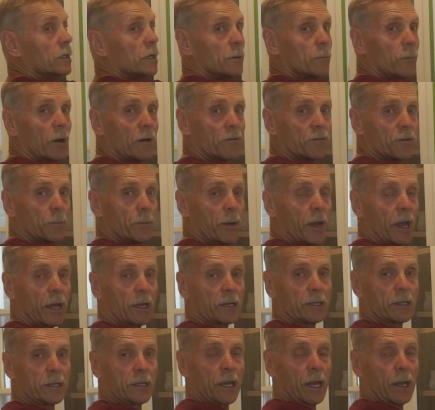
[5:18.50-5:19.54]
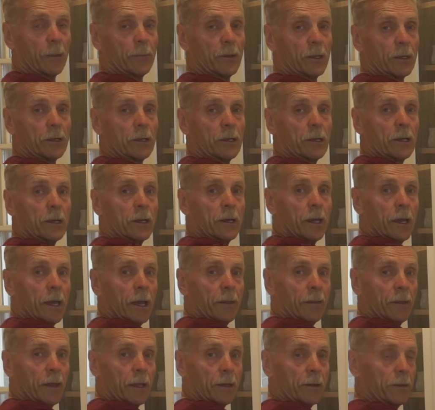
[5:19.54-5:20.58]
come off the back of the cabinet
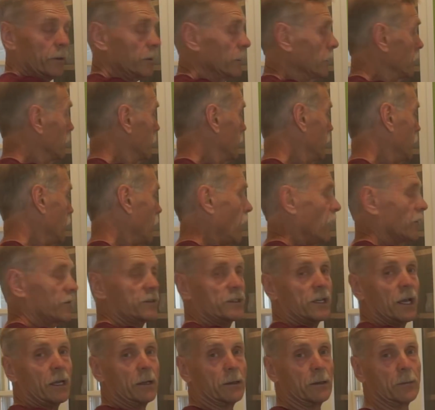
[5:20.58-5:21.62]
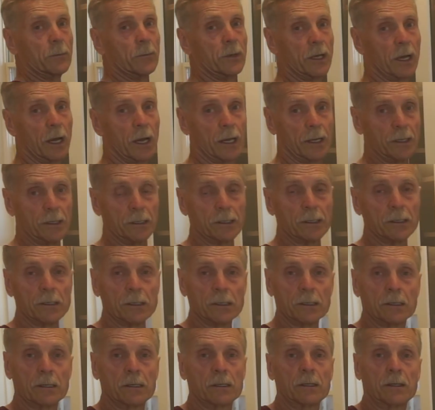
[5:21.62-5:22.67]
and then be offset behind
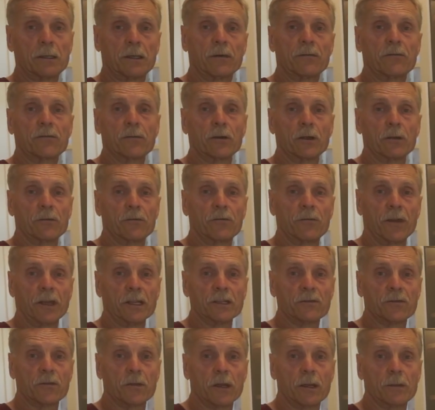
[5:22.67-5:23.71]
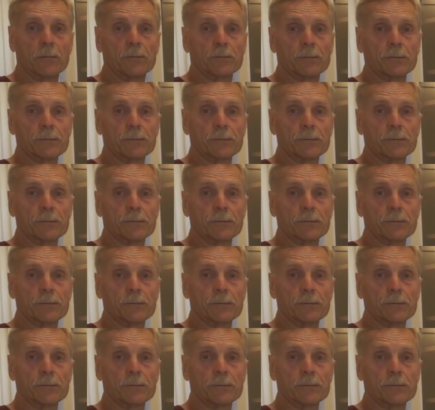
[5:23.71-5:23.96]
the front face frame.